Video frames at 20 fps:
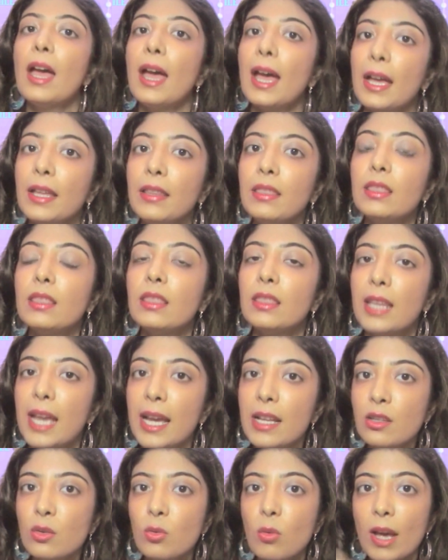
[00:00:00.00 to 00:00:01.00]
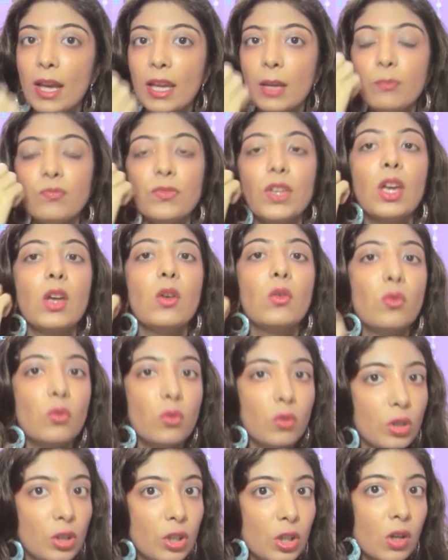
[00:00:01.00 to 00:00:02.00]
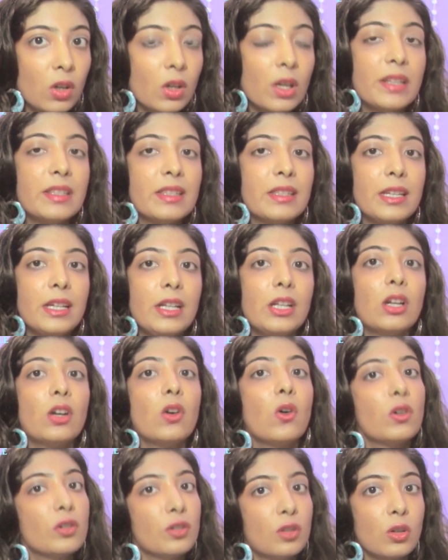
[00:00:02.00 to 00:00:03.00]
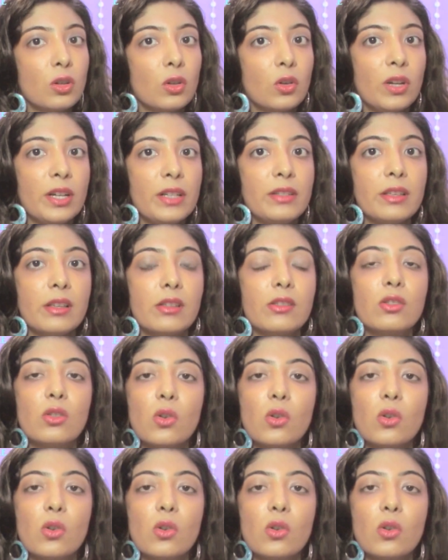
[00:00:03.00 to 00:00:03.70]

and that's why your concealer also creases.